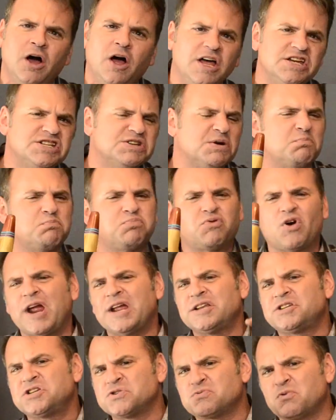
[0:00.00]
As the
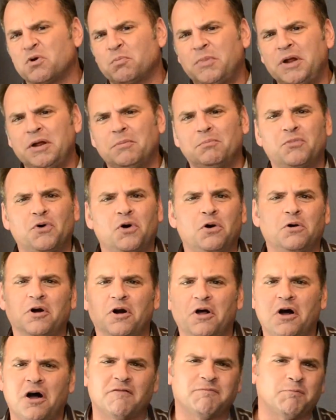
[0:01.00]
branches were being
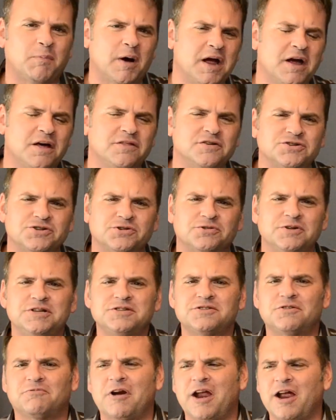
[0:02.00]
broken off by other
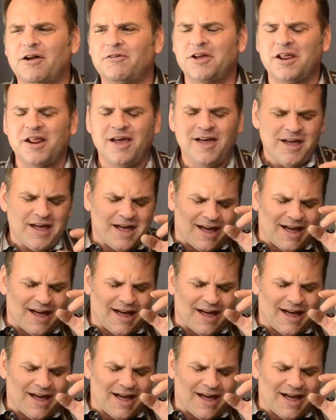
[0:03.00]
trees around it.